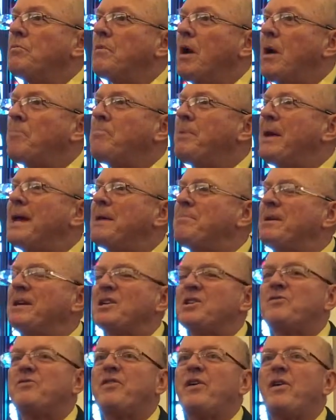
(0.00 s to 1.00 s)
a baby
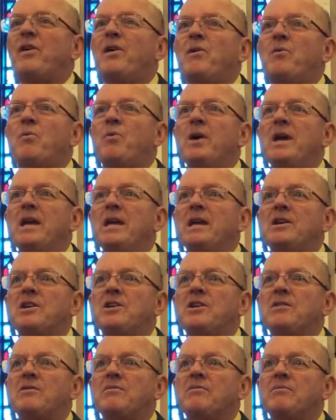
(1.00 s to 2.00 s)
is very
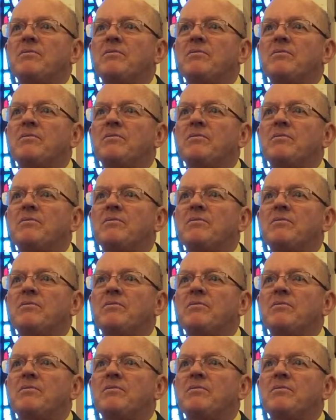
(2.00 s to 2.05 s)
weak.